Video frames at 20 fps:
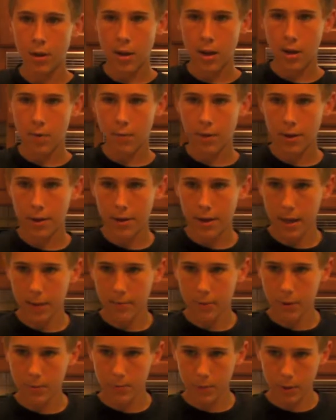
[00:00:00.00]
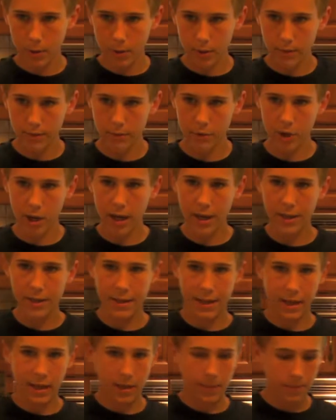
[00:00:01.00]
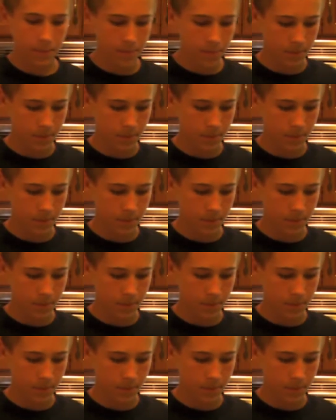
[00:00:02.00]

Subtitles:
and 1 tablespoon of dried thyme.